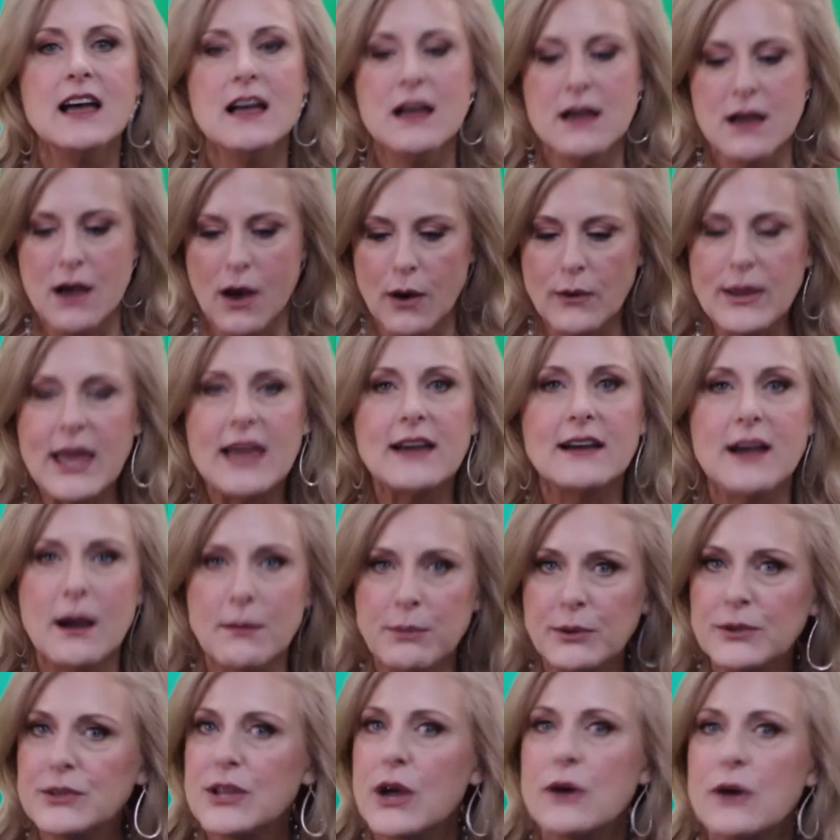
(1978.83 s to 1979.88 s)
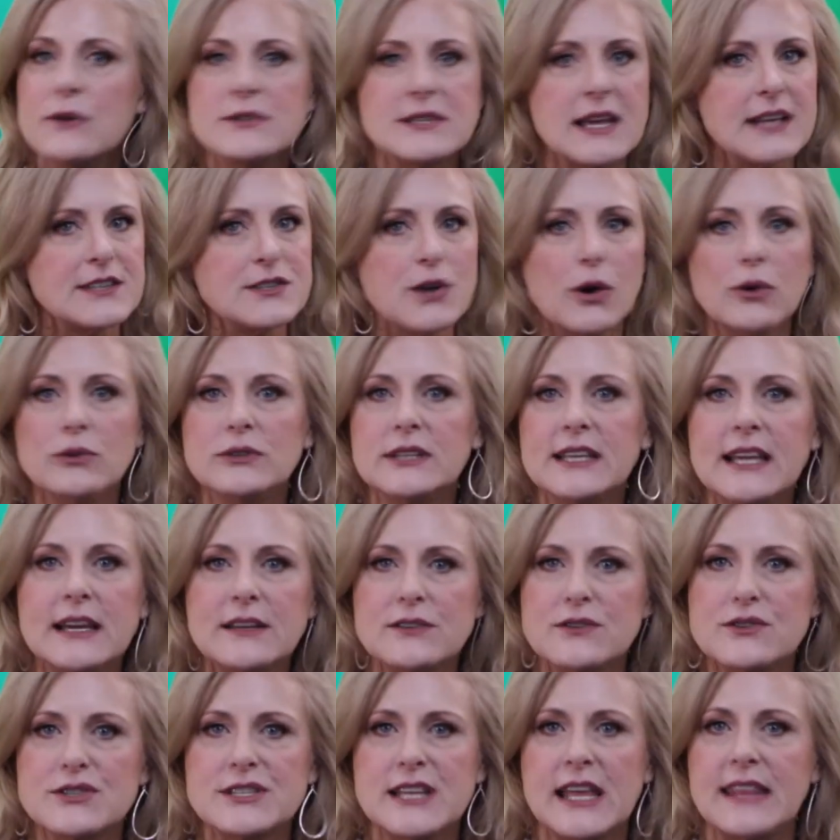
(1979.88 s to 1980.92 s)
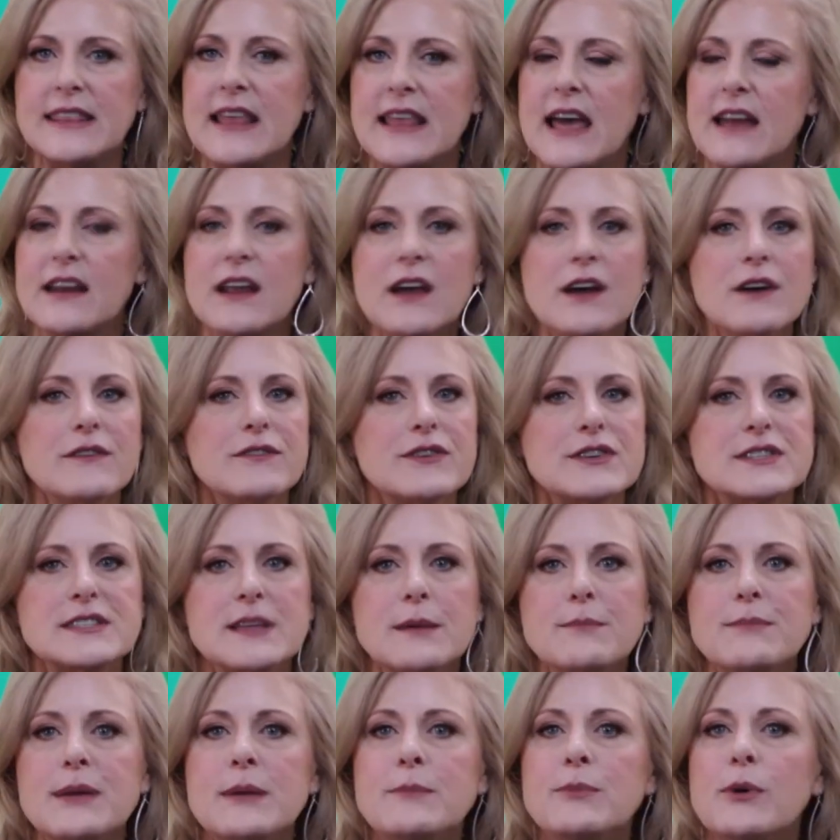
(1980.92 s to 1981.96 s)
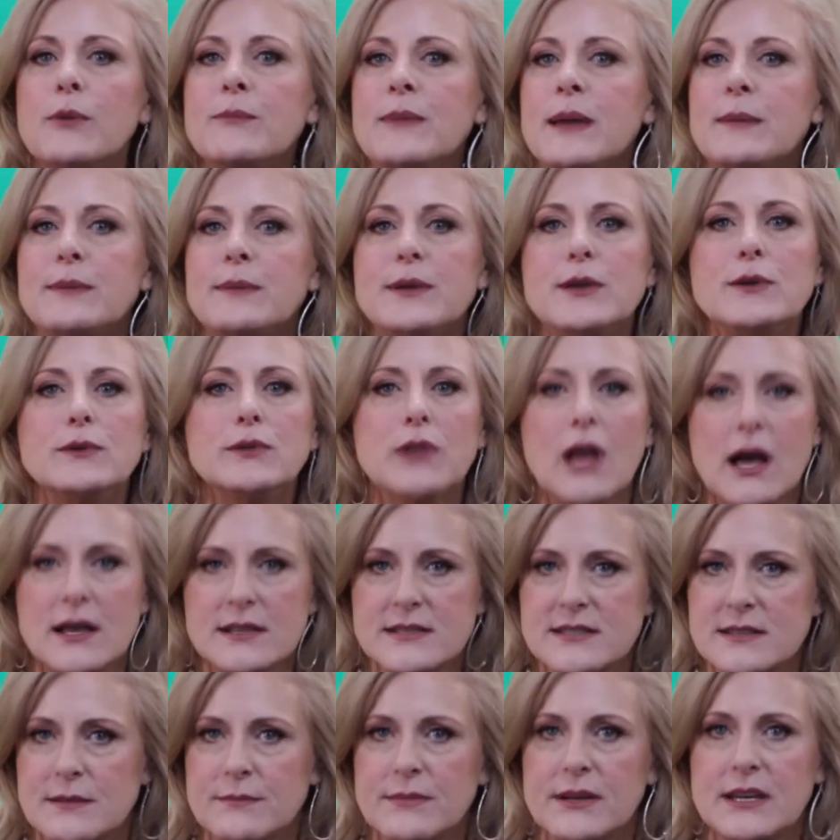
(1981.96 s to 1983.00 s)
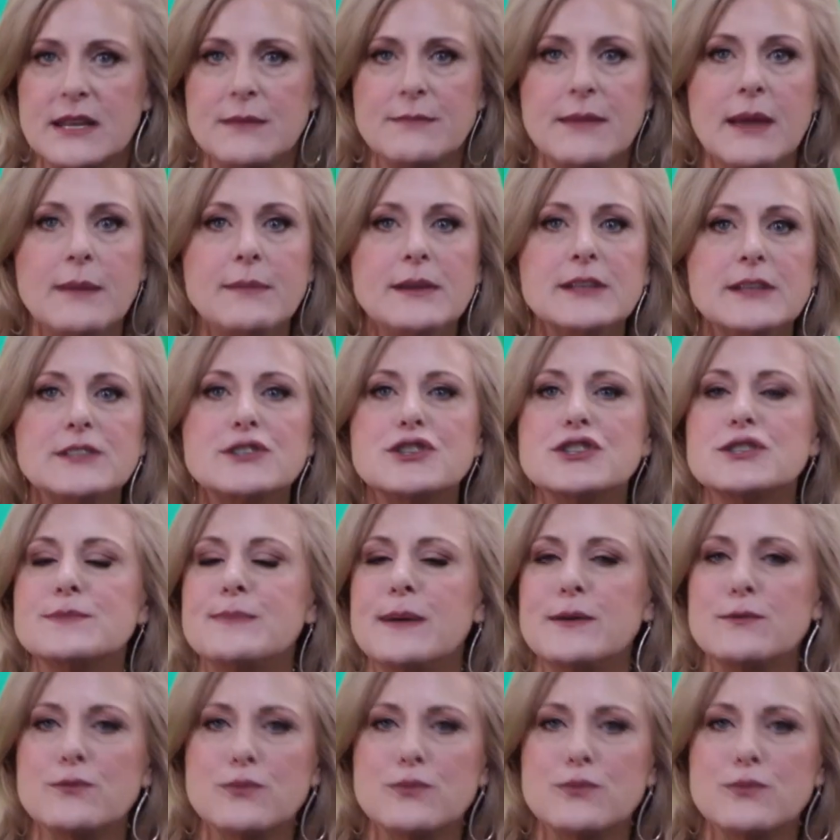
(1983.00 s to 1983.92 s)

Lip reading: Okay, a couple no's. I totally understand that. For some people, maybe you lost somebody. Maybe it's just been